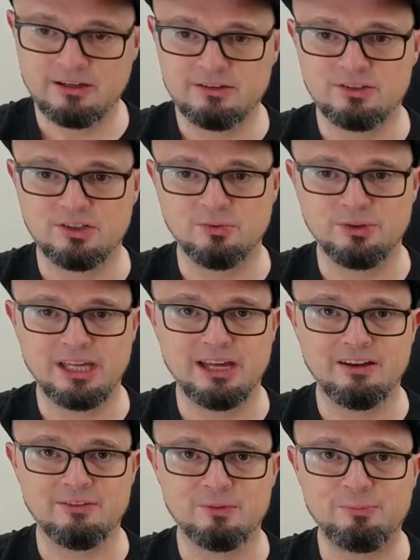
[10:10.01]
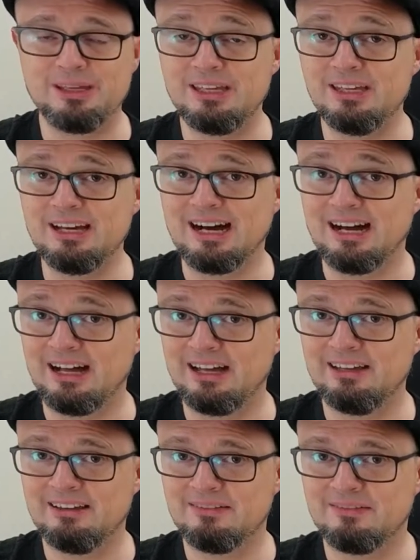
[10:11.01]
So we have
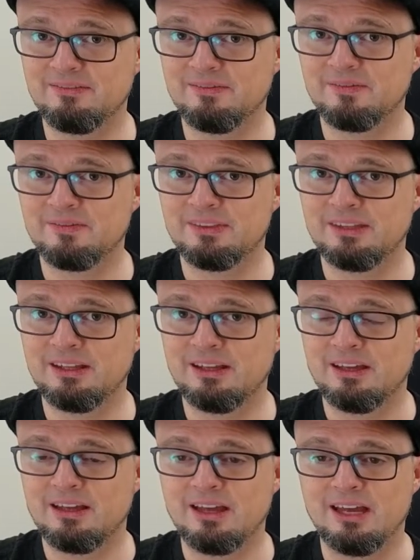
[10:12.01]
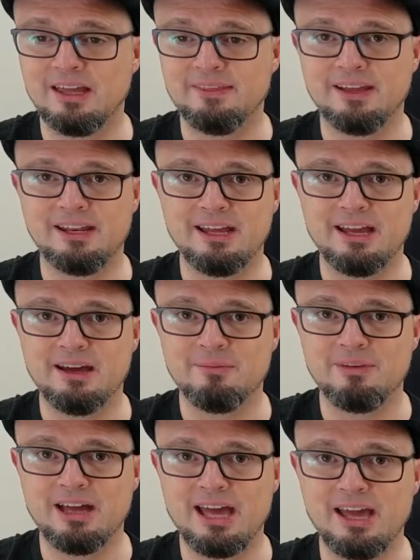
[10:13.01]
PI and then
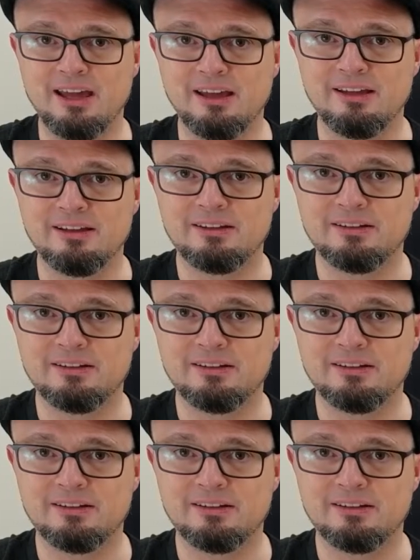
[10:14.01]
MA.